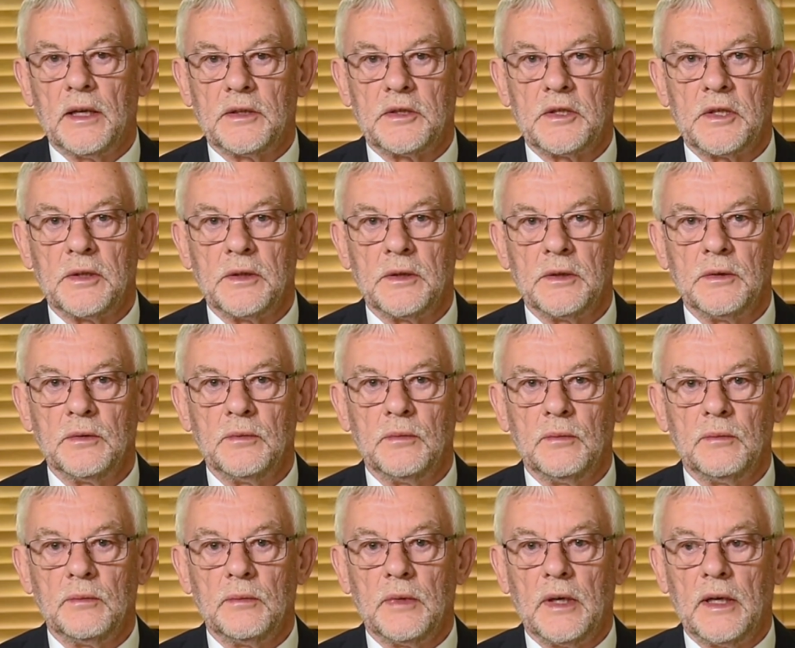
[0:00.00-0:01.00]

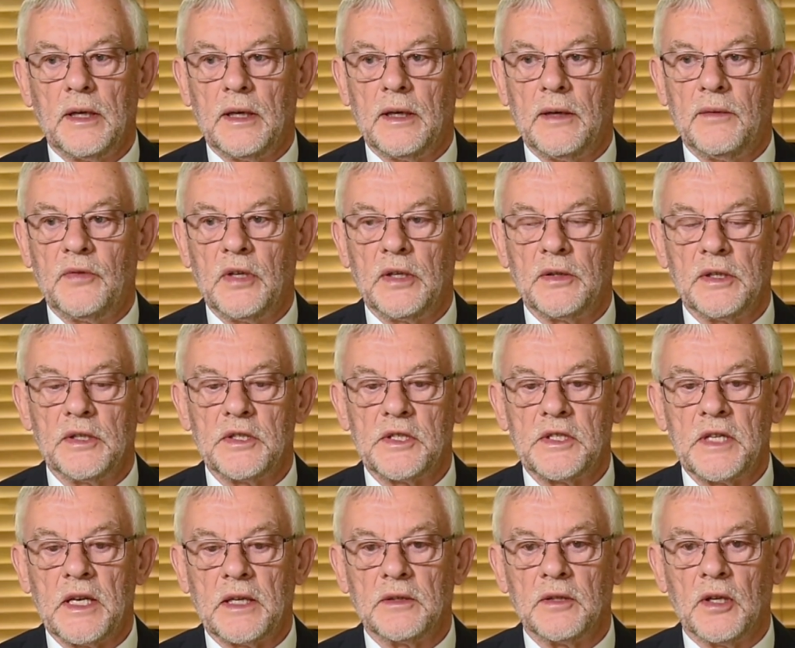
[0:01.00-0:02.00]
to various
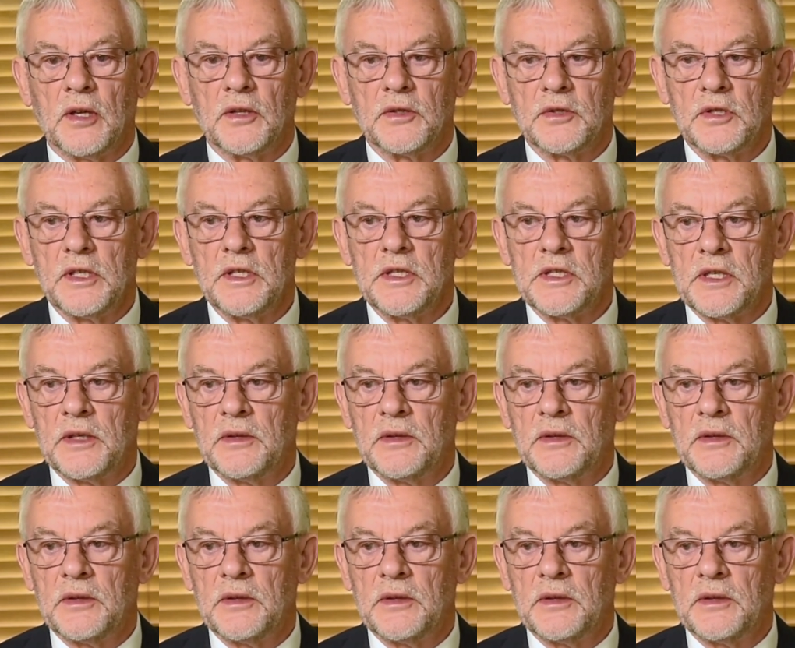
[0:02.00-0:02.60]
technologies,